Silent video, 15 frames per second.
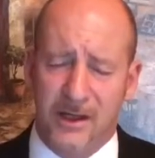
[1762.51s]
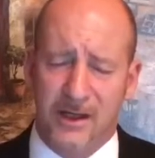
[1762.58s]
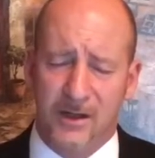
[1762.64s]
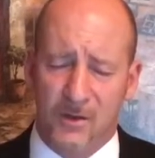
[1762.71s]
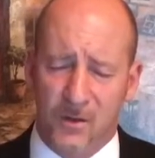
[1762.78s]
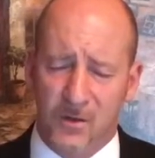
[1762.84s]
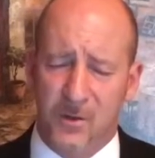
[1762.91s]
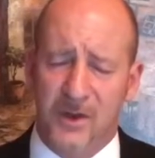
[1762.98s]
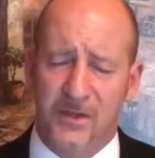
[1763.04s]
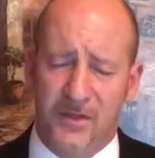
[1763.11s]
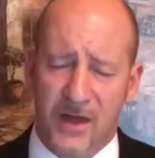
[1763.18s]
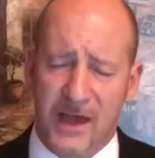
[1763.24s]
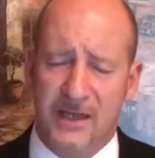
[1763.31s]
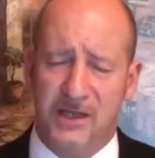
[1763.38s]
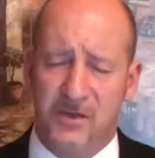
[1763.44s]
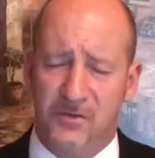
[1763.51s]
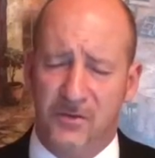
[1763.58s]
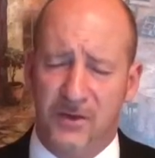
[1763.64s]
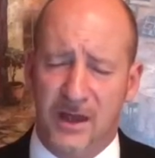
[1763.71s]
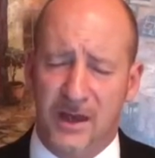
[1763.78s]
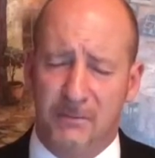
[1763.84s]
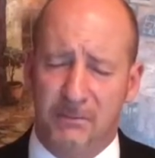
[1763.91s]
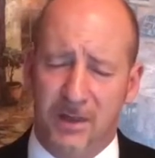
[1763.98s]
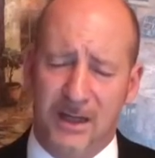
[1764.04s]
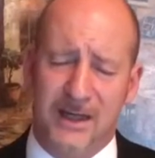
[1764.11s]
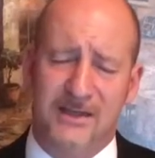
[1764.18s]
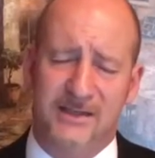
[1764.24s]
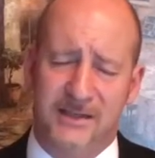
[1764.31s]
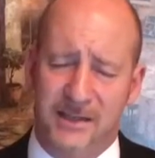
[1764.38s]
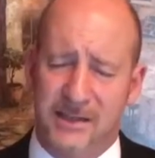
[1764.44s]
And Lord, we thank you for that.
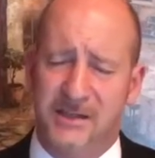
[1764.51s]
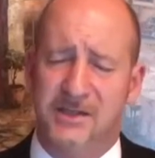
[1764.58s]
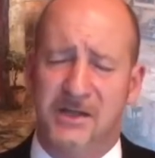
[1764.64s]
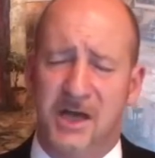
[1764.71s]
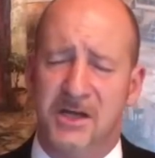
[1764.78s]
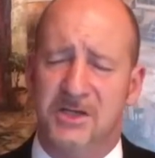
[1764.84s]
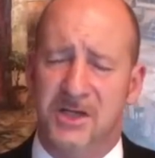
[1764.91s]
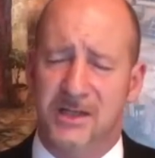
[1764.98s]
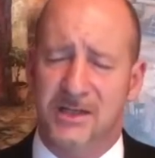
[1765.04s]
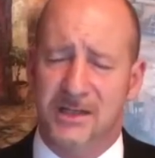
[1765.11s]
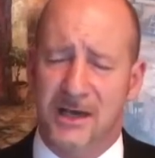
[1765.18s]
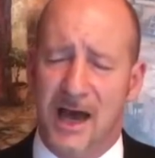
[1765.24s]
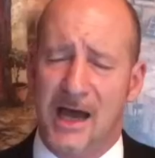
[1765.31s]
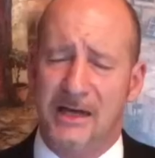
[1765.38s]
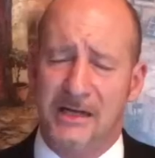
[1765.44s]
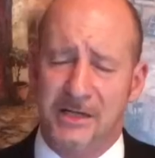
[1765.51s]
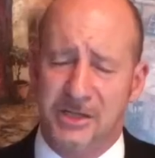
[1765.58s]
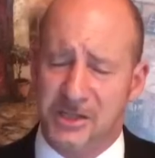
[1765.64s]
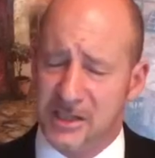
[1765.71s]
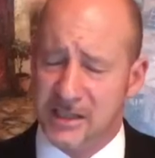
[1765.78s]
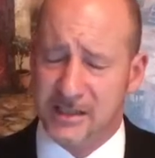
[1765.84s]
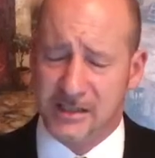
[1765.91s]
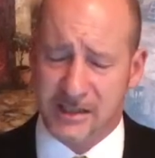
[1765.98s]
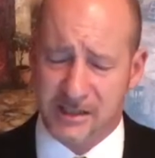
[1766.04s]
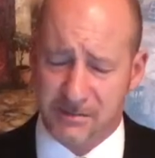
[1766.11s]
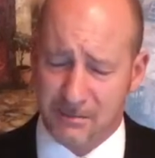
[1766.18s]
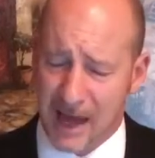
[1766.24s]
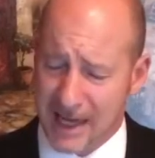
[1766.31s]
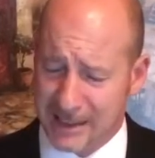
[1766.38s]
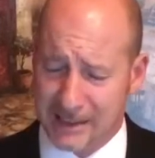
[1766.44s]
Bless the discussion tonight. In Jesus'
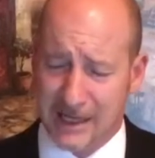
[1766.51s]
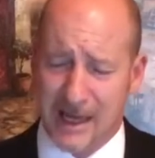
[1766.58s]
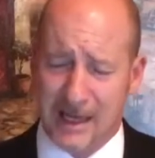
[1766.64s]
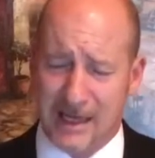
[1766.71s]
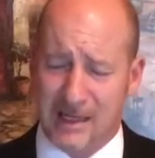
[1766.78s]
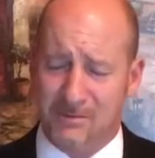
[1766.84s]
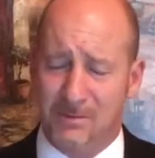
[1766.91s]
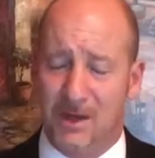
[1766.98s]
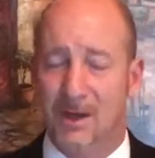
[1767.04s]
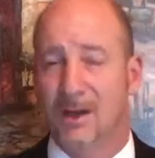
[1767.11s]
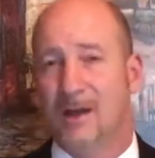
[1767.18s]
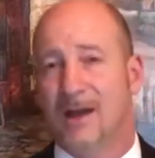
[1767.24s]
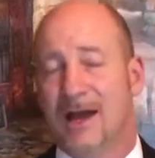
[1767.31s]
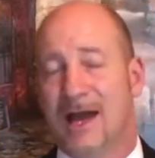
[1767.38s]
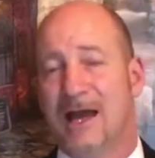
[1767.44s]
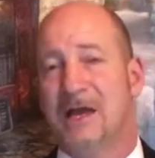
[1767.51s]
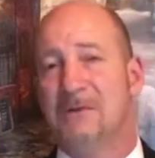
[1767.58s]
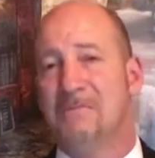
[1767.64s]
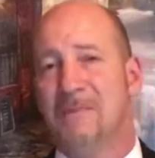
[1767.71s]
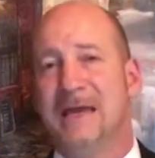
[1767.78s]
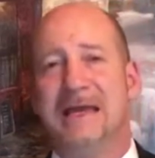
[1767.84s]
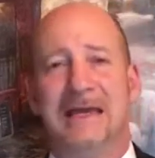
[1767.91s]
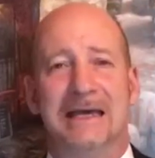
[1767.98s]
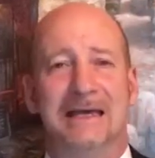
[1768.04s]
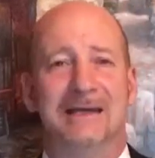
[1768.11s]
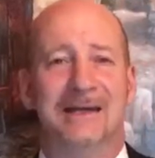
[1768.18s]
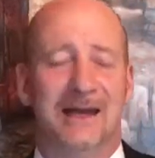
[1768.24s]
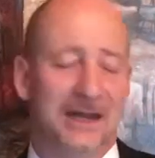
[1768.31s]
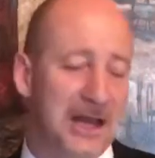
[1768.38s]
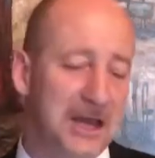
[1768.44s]
mighty name, amen
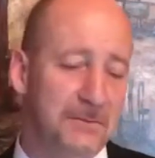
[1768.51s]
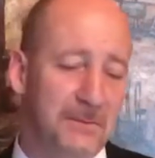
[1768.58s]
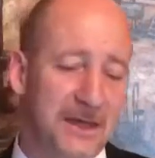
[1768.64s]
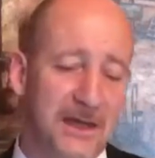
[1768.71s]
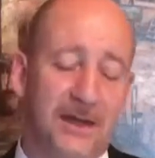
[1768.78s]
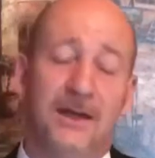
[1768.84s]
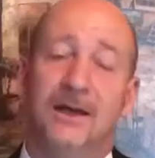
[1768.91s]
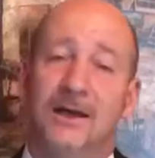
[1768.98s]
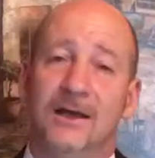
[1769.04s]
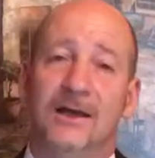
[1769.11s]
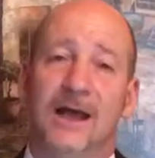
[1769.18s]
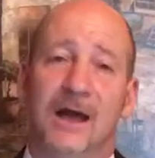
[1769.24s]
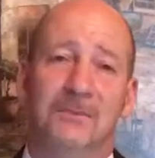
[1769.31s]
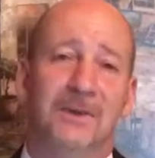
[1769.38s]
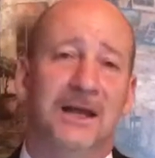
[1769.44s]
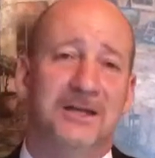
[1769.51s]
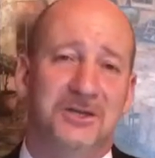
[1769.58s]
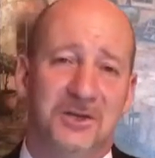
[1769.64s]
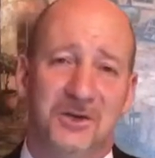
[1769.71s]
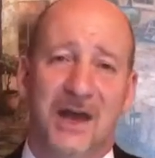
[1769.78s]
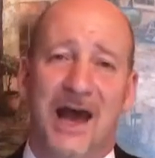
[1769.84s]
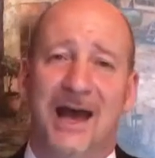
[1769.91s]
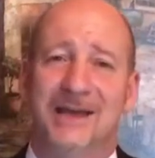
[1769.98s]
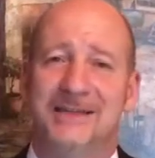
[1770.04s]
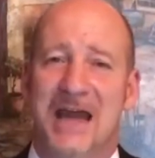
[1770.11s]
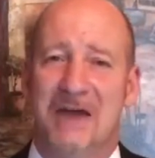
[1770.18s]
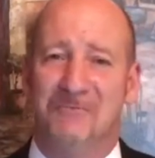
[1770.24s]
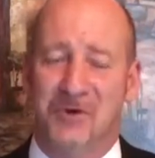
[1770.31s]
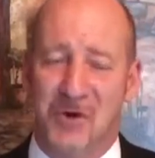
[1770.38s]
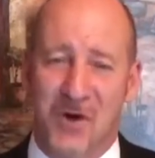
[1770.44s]
and amen. God bless you guys.
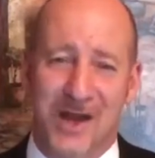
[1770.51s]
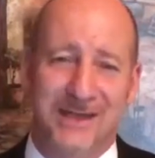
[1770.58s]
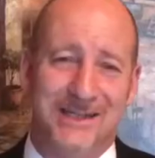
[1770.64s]
Have a great